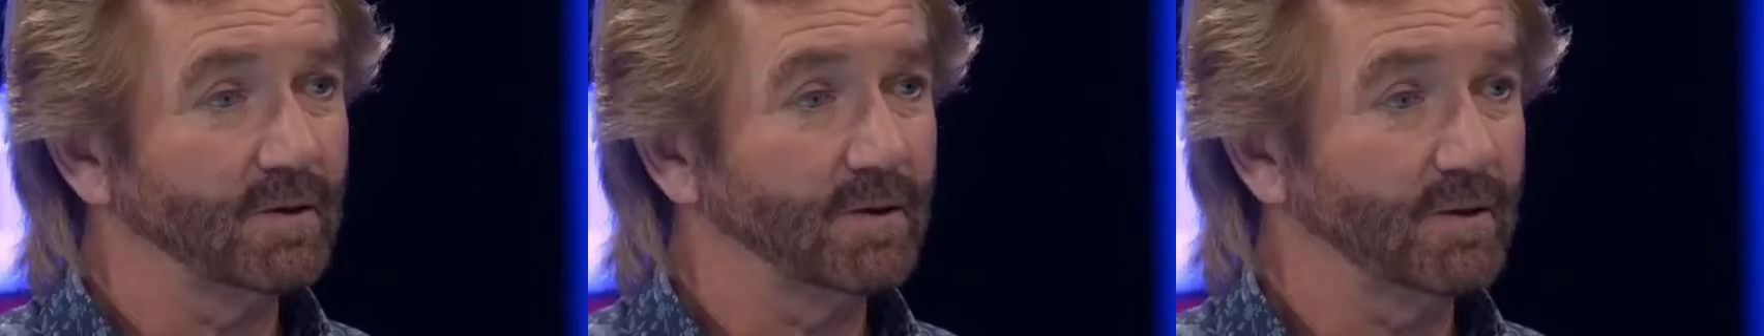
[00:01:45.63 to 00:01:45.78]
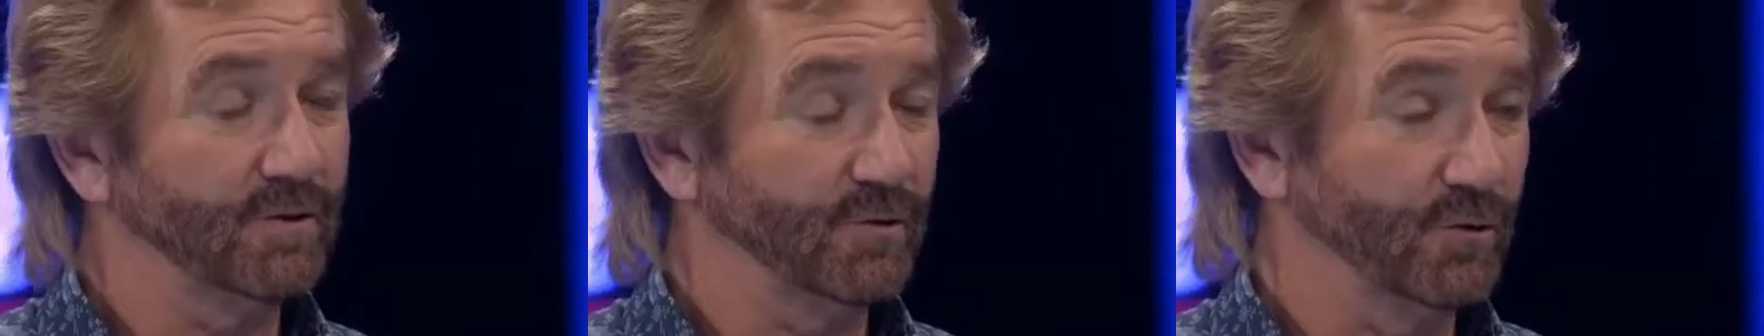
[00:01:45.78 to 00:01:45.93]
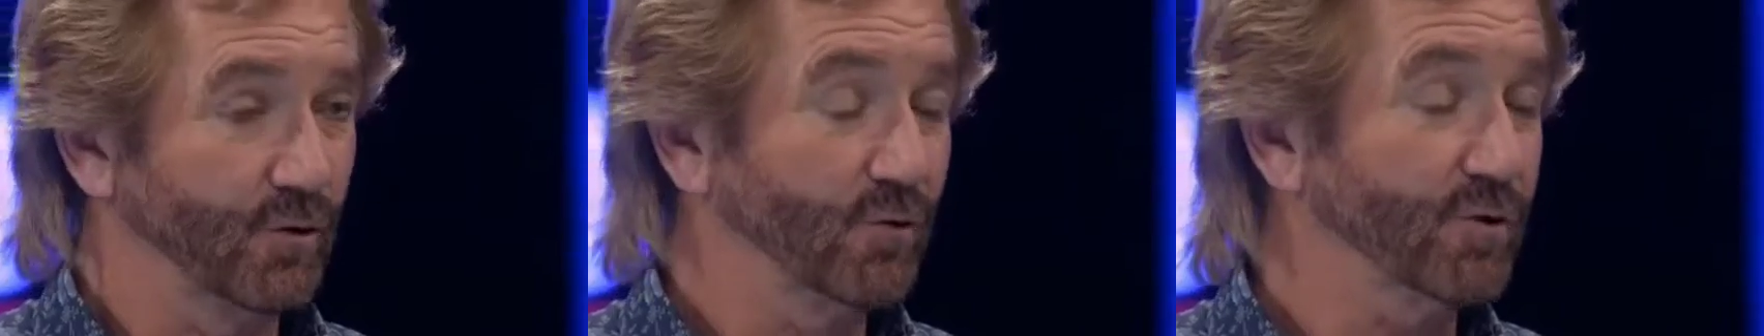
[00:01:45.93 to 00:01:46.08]

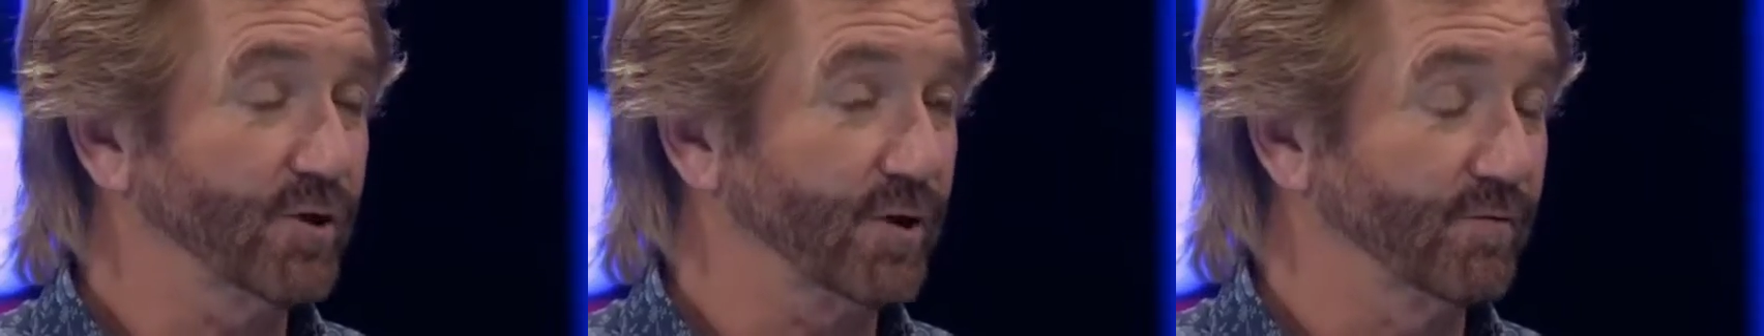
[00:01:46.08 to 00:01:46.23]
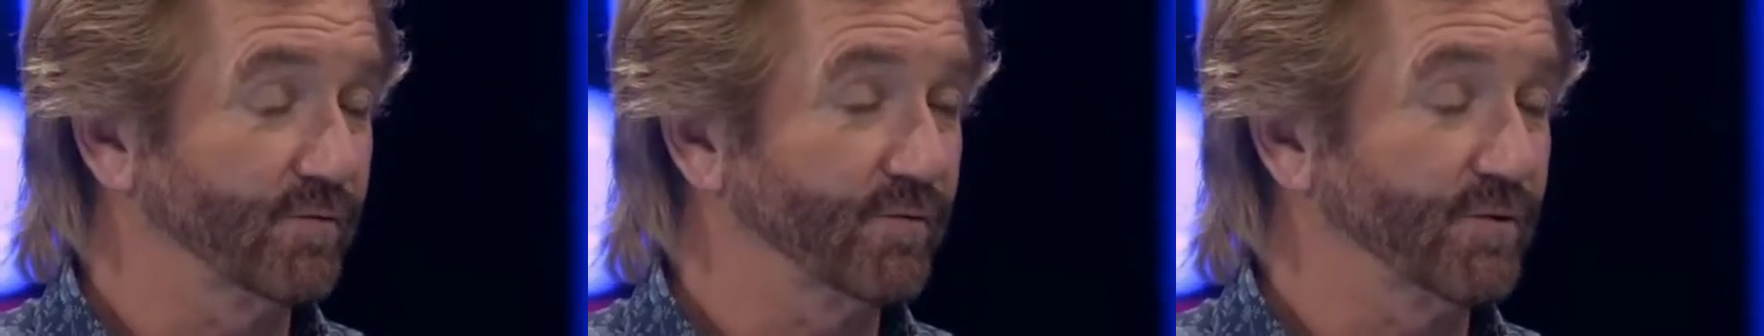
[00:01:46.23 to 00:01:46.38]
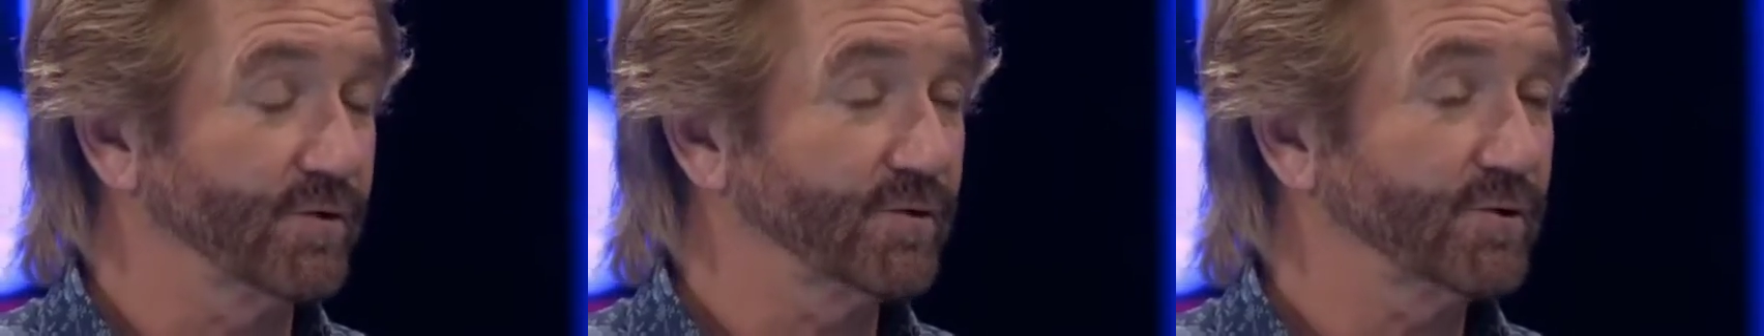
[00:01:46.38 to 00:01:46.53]
in your
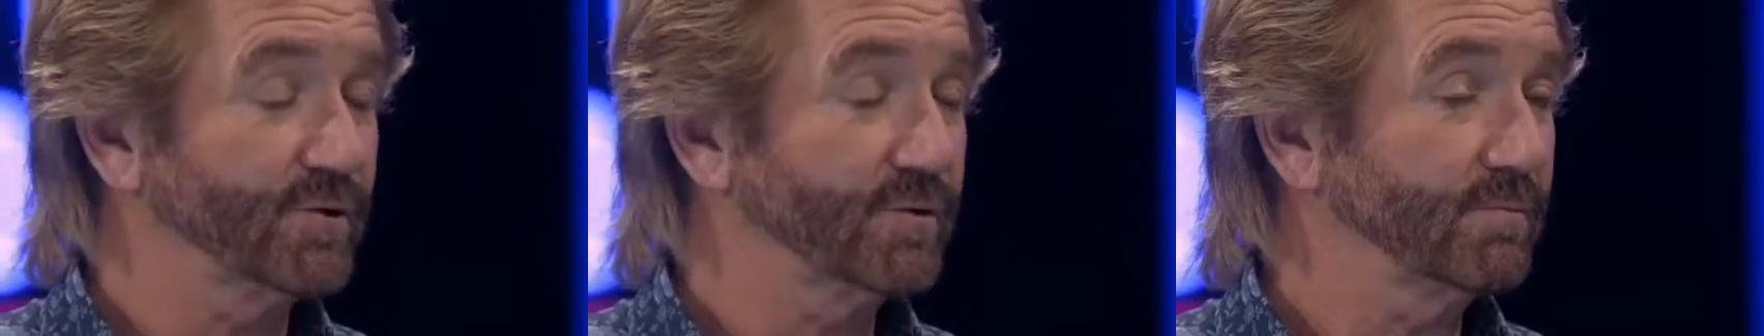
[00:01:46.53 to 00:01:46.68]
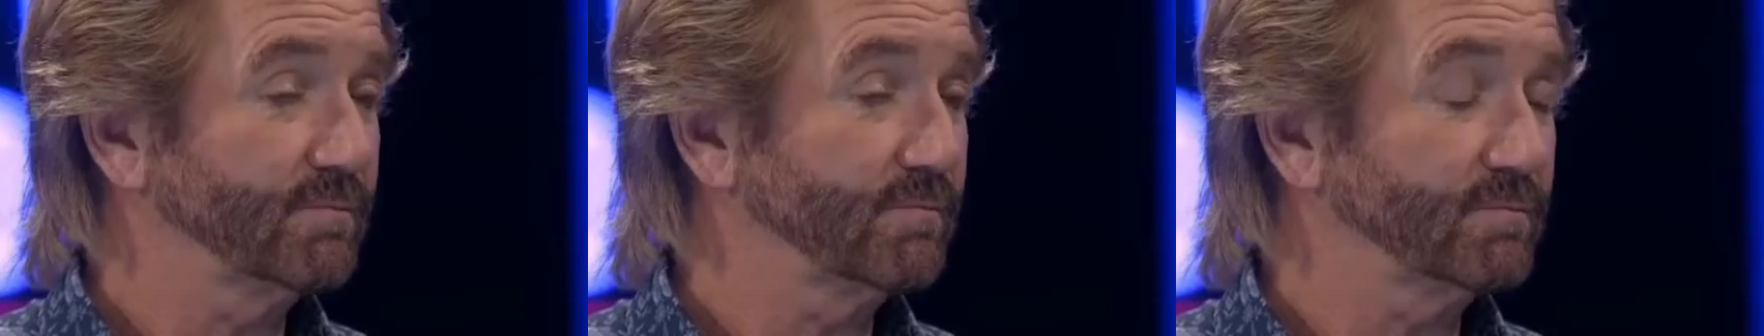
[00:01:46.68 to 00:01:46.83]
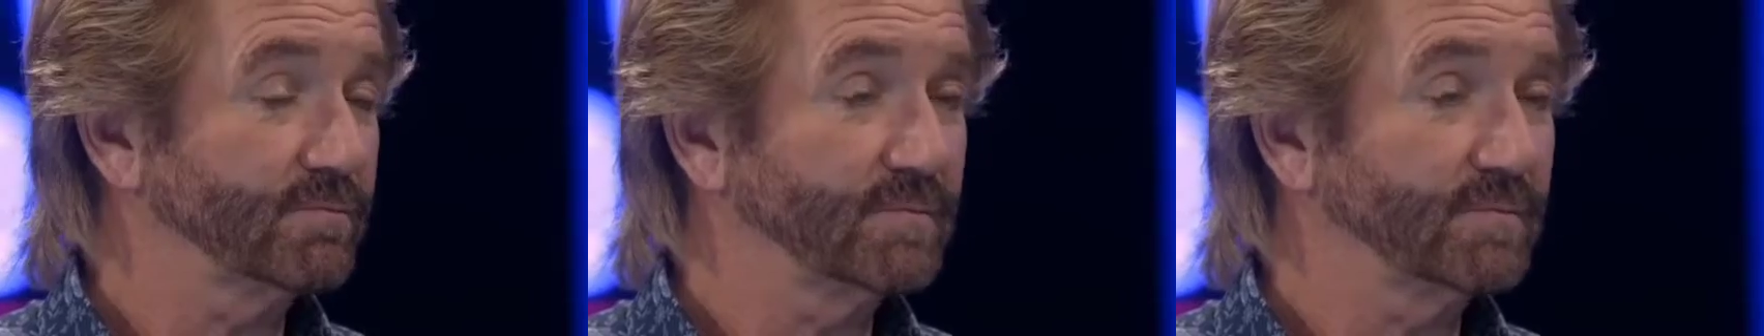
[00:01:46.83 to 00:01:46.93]
conversion,